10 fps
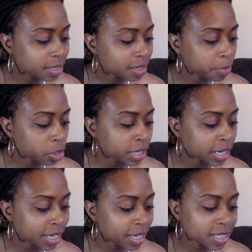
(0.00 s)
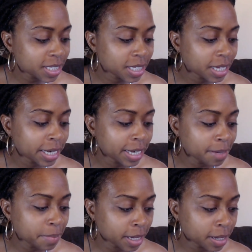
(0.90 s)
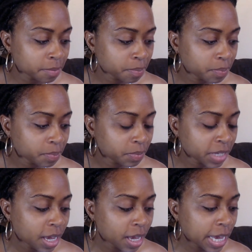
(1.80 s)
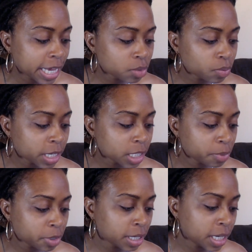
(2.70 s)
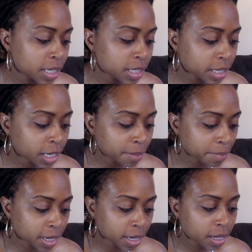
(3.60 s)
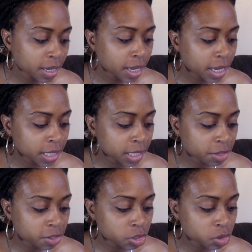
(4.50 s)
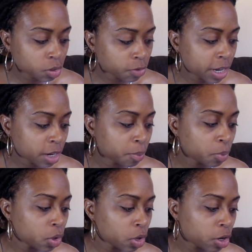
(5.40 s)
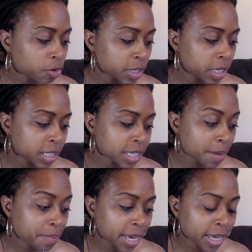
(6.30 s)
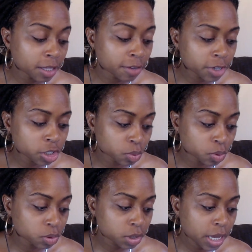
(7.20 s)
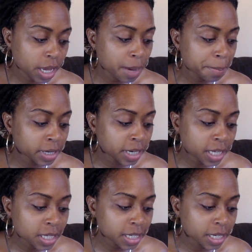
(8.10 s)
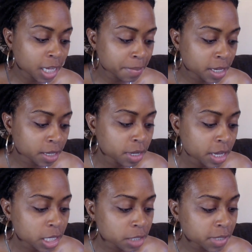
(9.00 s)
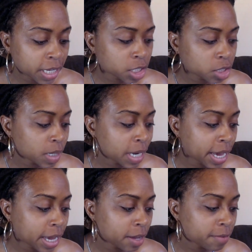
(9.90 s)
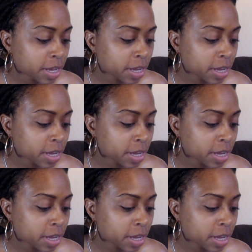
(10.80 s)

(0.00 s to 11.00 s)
pernicious anemia, as was pernicious anemia, another disorder found more often in type A individuals. Pernicious anemia is related to a lack of